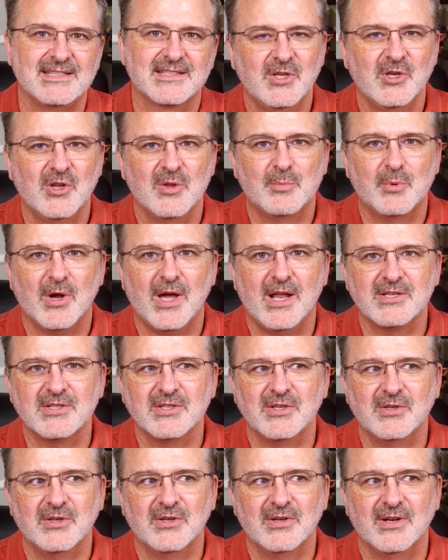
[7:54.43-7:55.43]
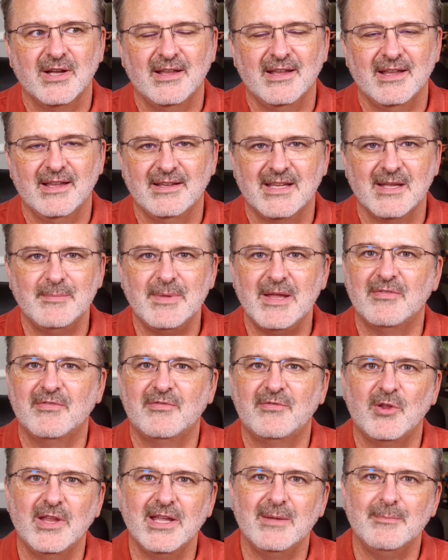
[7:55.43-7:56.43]
So the product owner can be
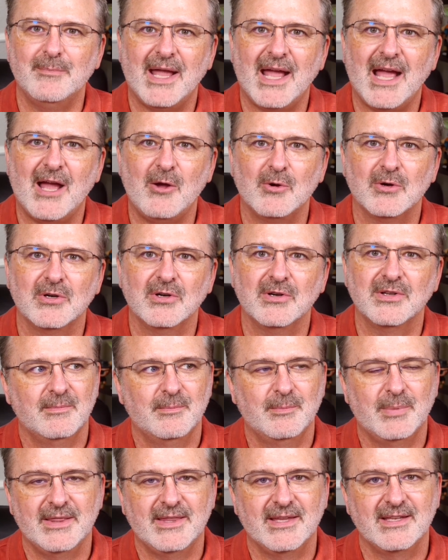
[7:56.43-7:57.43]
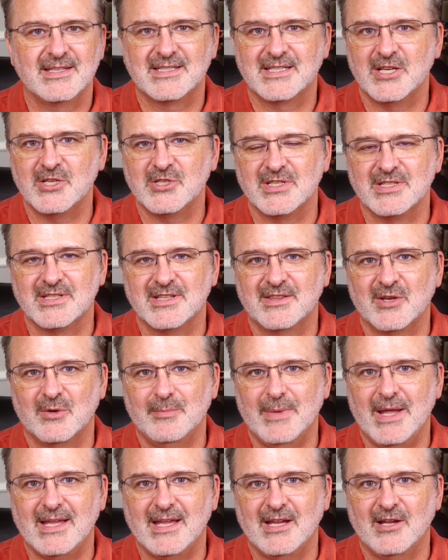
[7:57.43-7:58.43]
fully empowered, but the decisions that they're
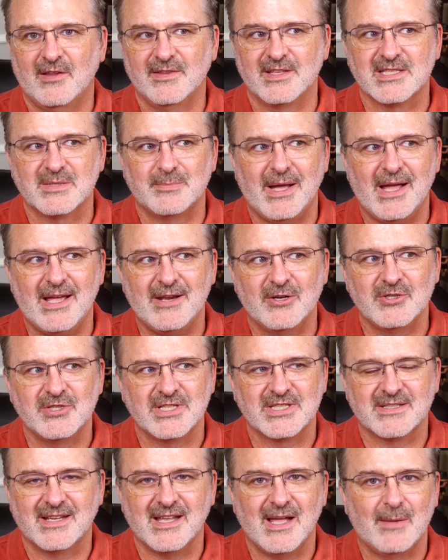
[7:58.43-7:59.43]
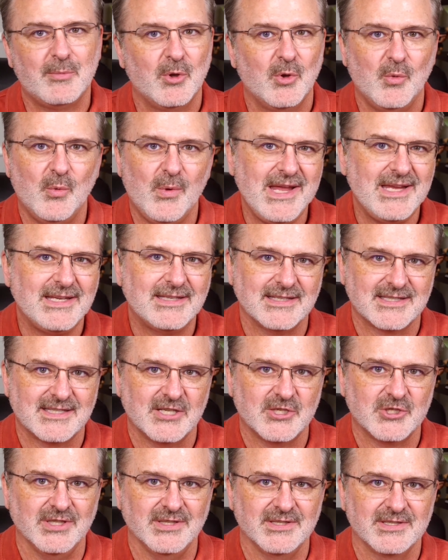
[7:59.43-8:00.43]
making on the spot are just a couple of week
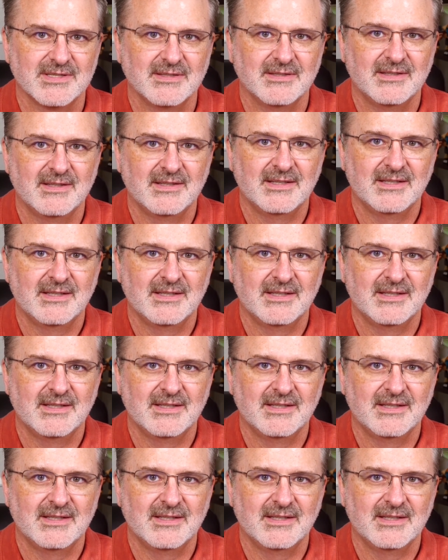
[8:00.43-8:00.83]
decisions.